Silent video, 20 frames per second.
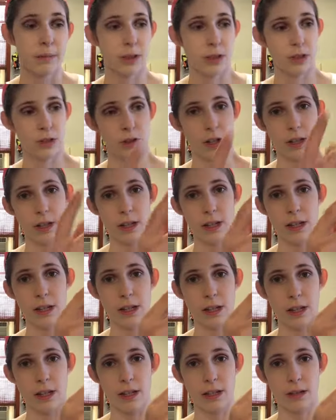going to try
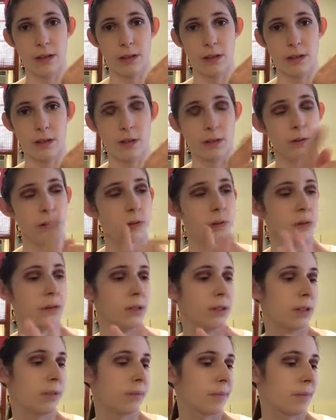the gold.
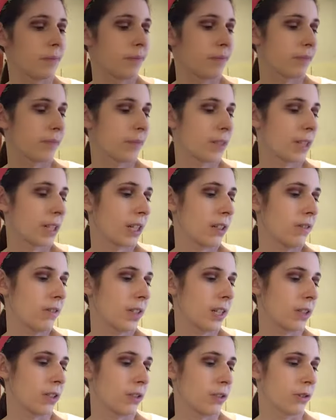It's kind of
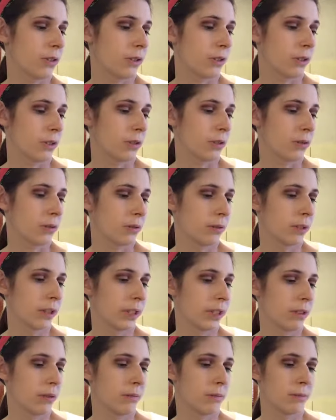like a dark gold,
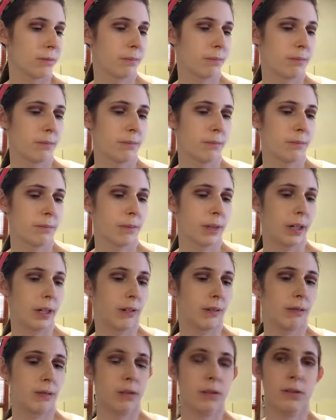like a
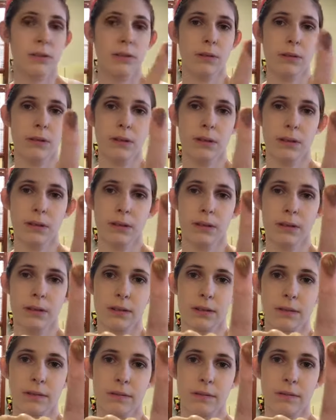brown gold.
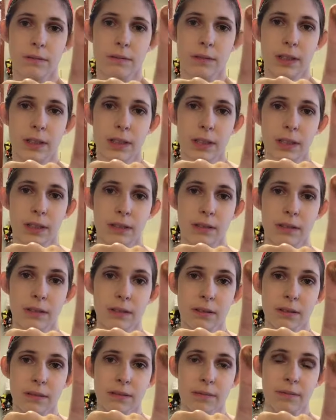Yeah.
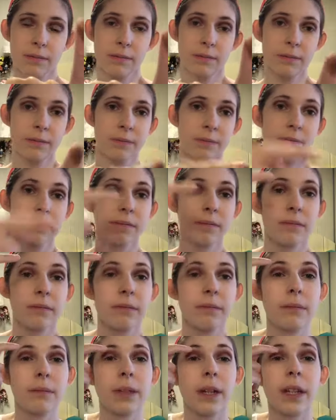
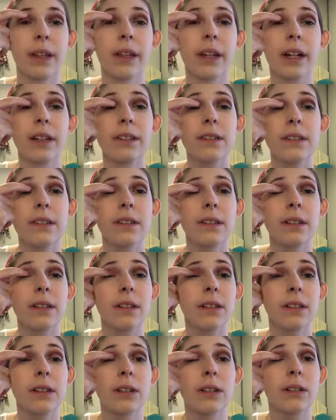But that's going
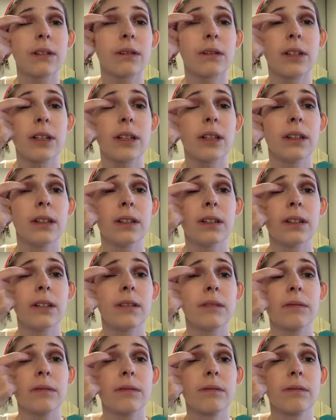to go here